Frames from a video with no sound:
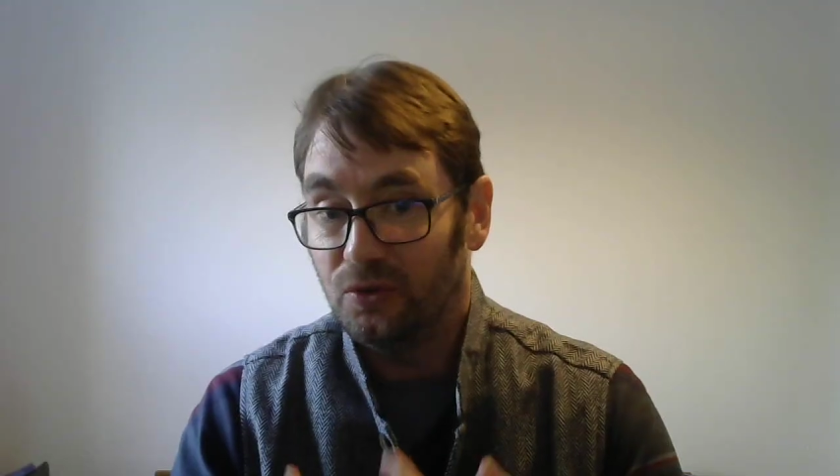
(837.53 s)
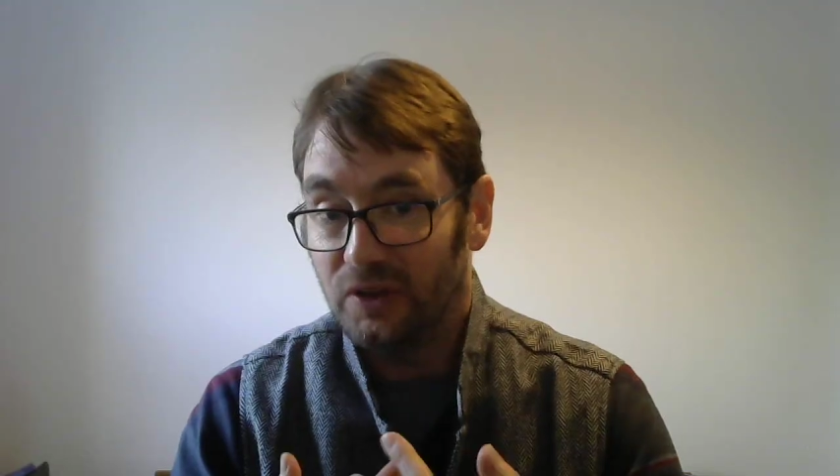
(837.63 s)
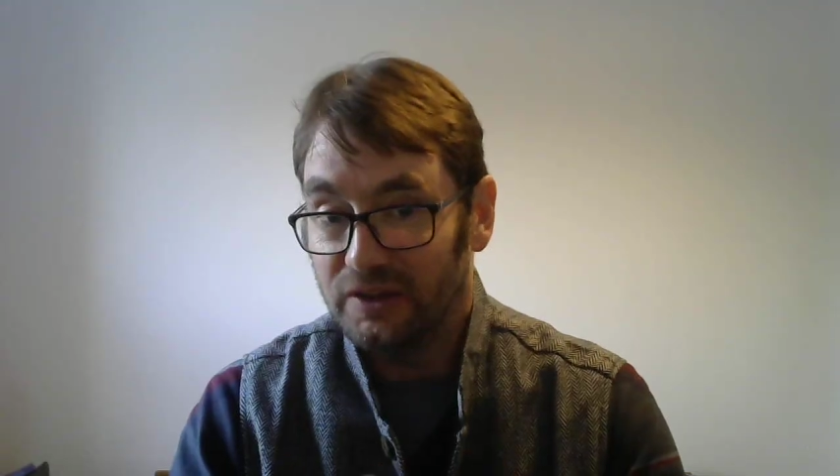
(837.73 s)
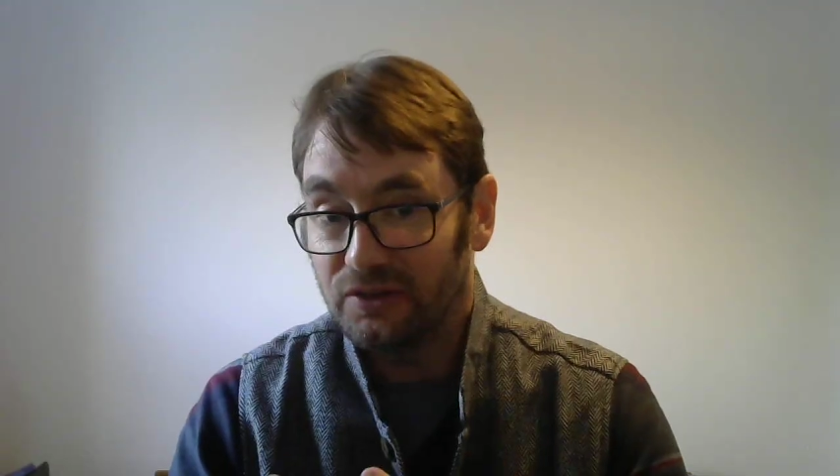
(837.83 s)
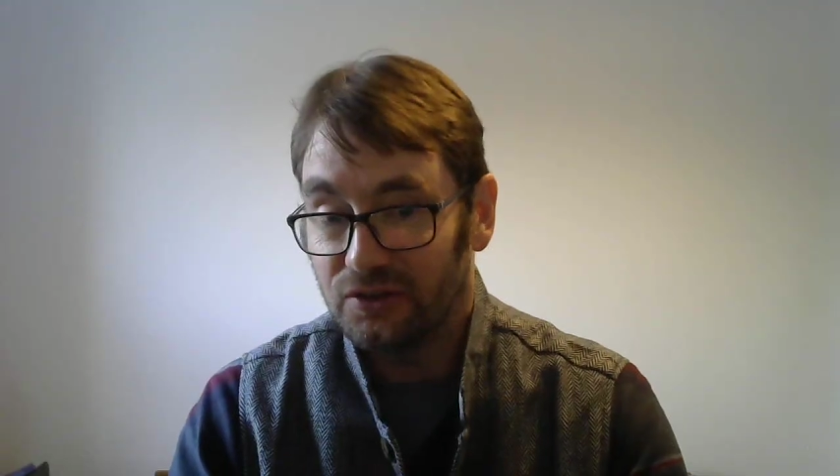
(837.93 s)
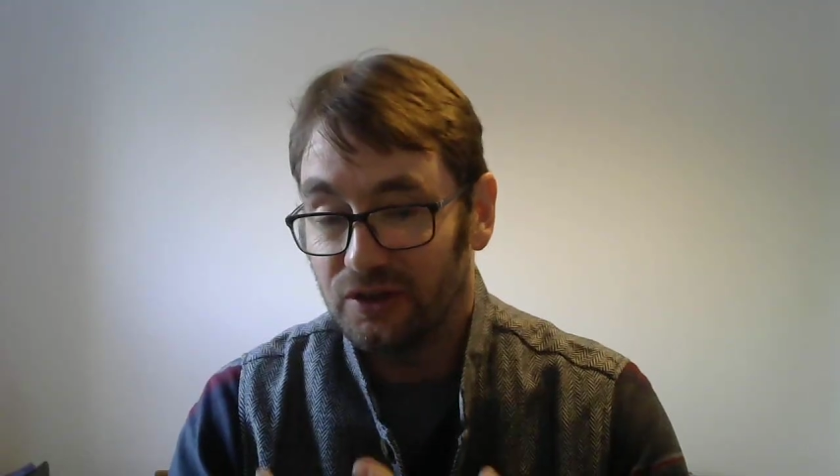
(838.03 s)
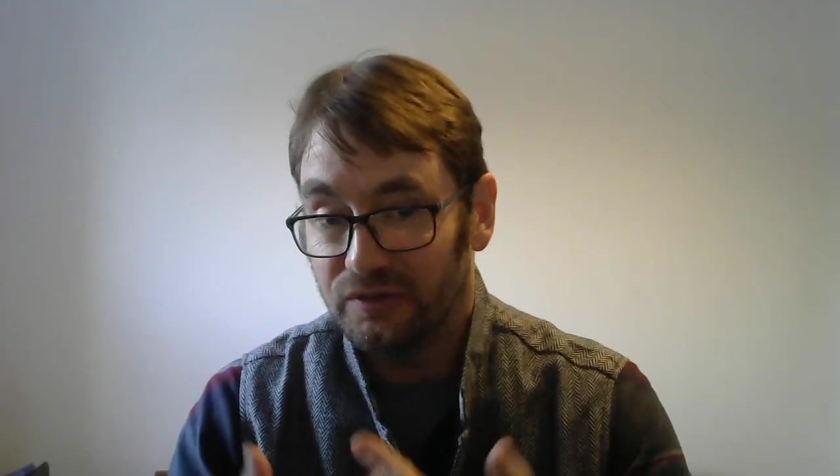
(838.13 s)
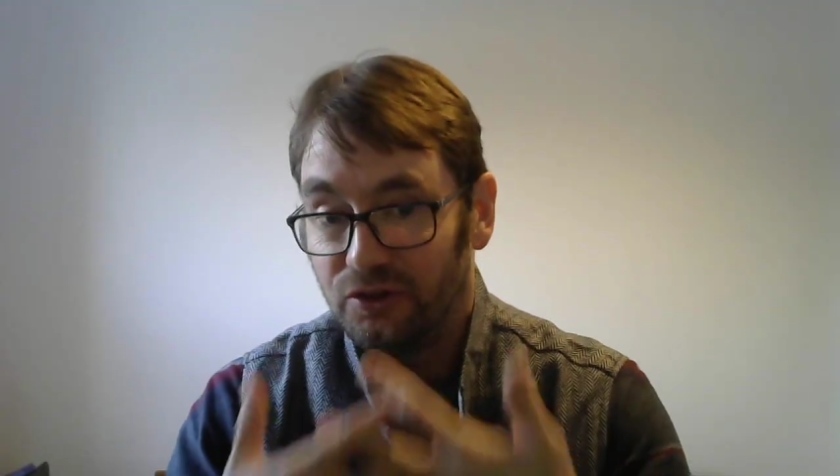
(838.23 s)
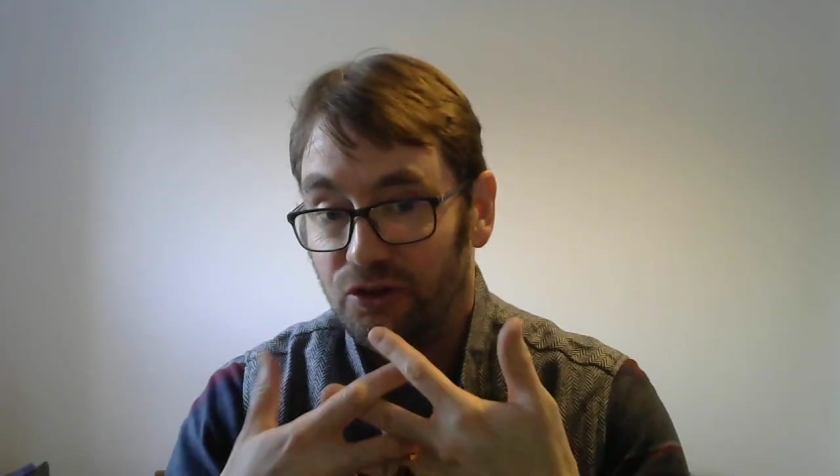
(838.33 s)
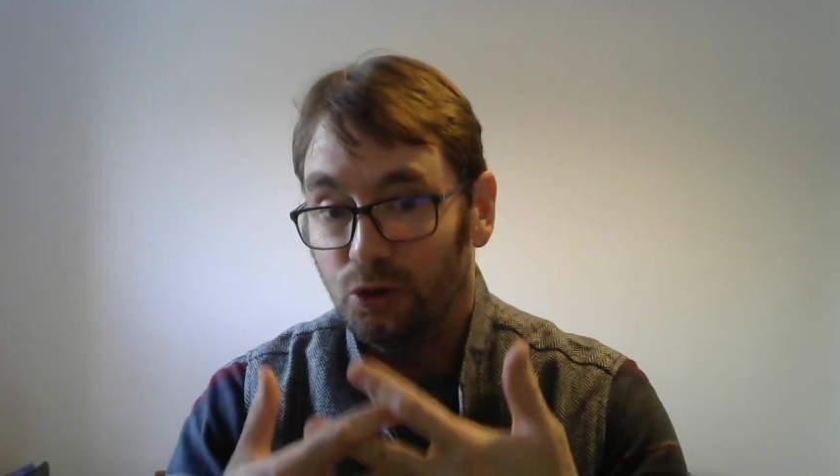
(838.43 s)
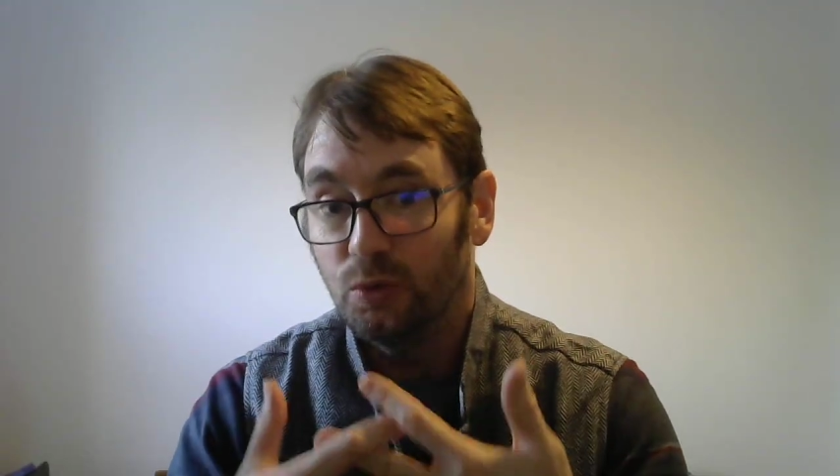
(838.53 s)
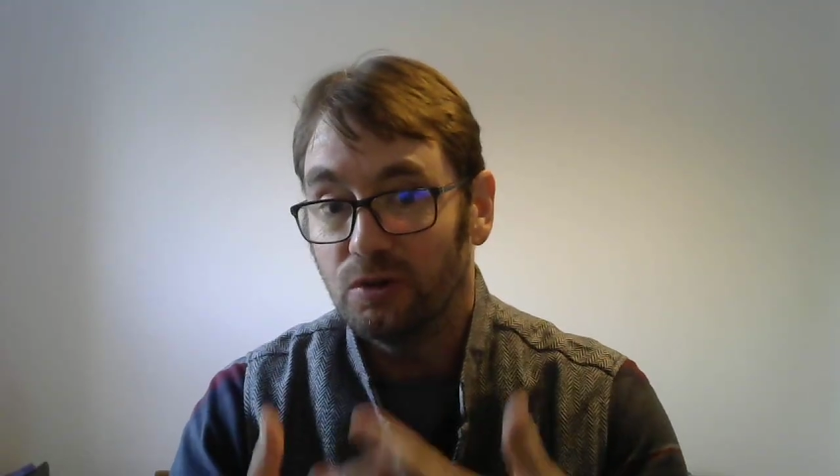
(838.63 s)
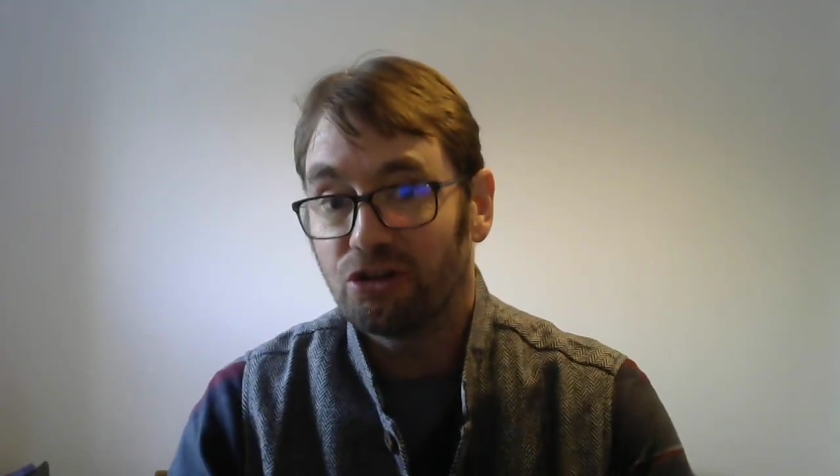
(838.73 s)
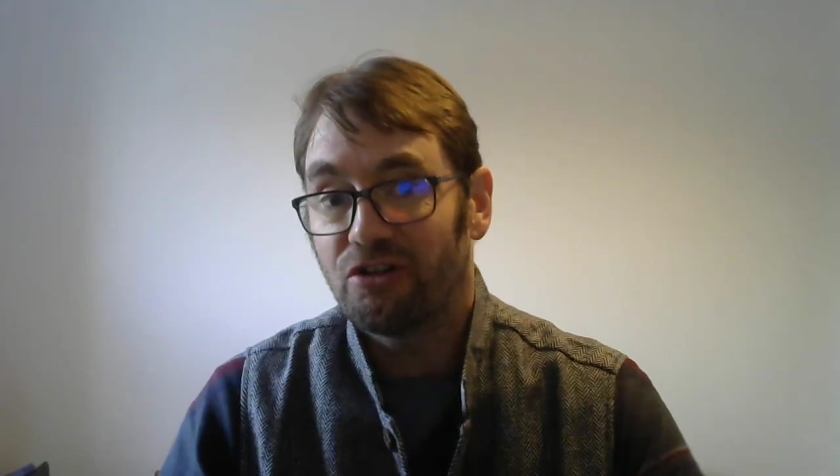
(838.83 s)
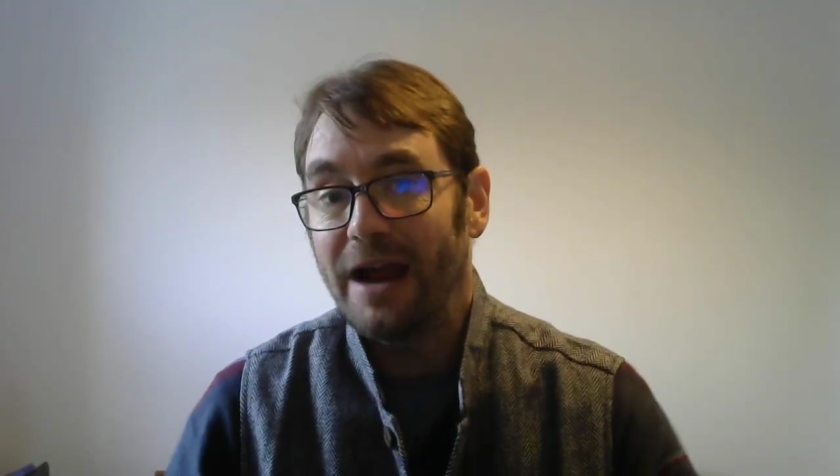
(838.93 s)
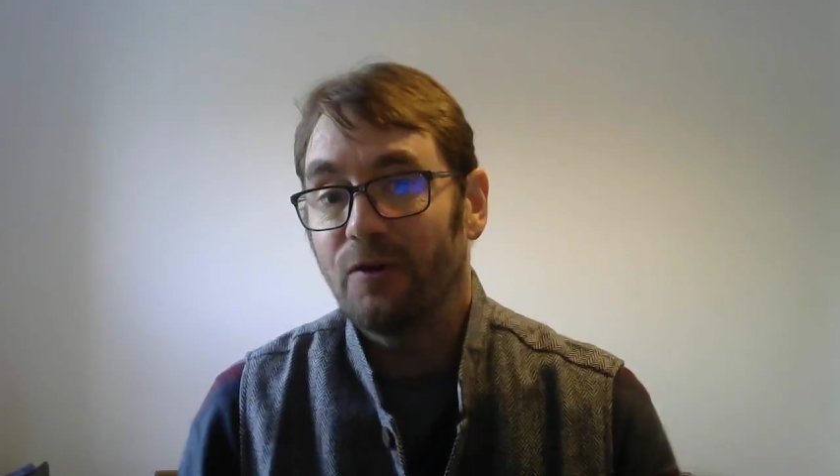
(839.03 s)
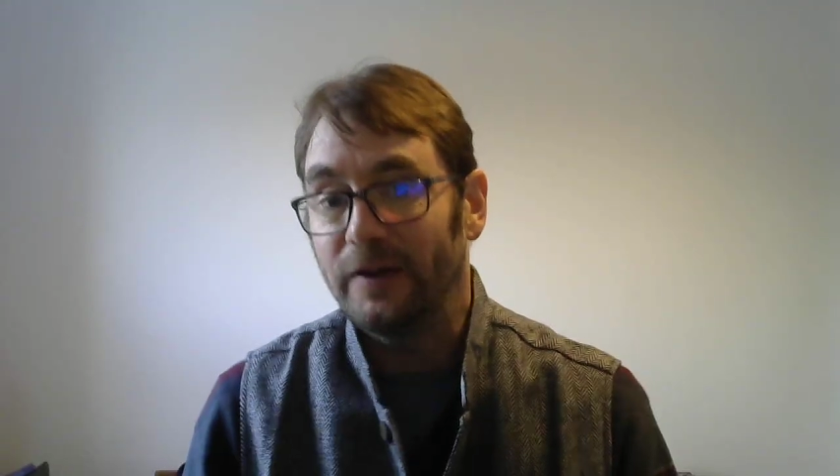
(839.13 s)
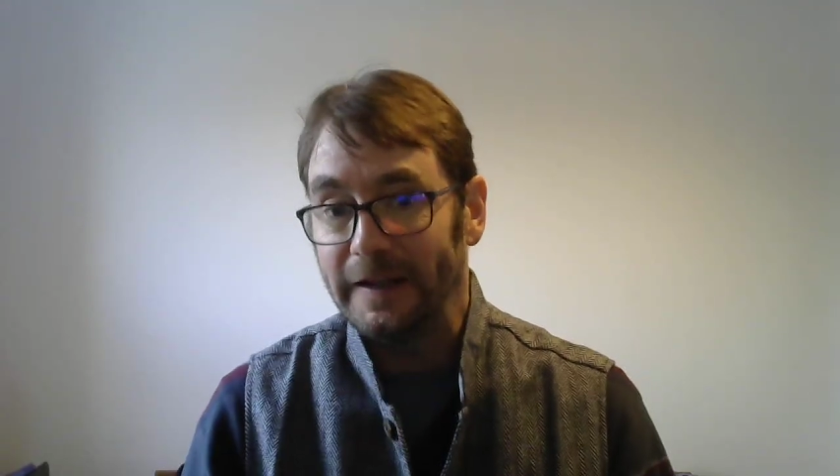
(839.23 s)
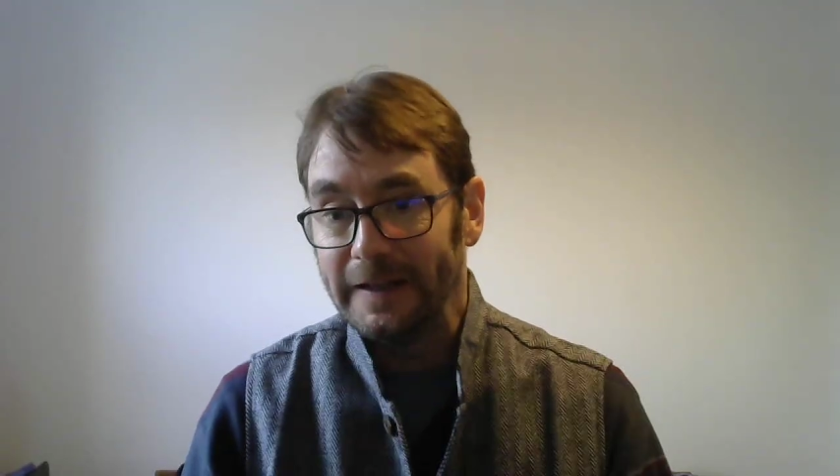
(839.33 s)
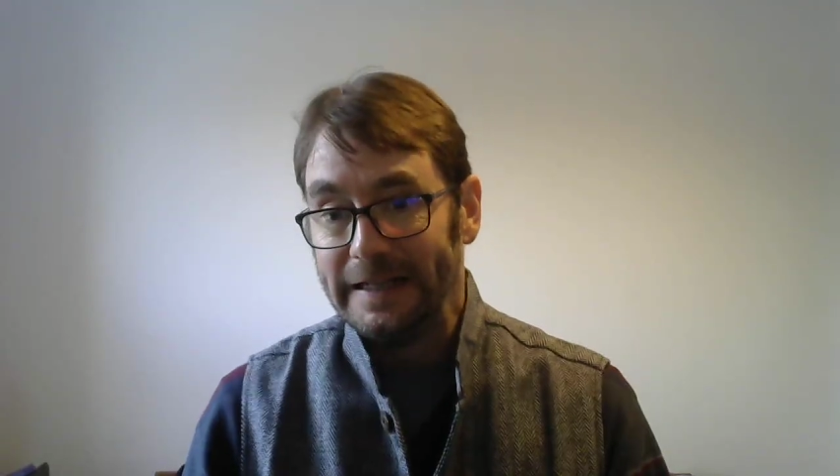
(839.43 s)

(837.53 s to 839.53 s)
this sort of dual crowning,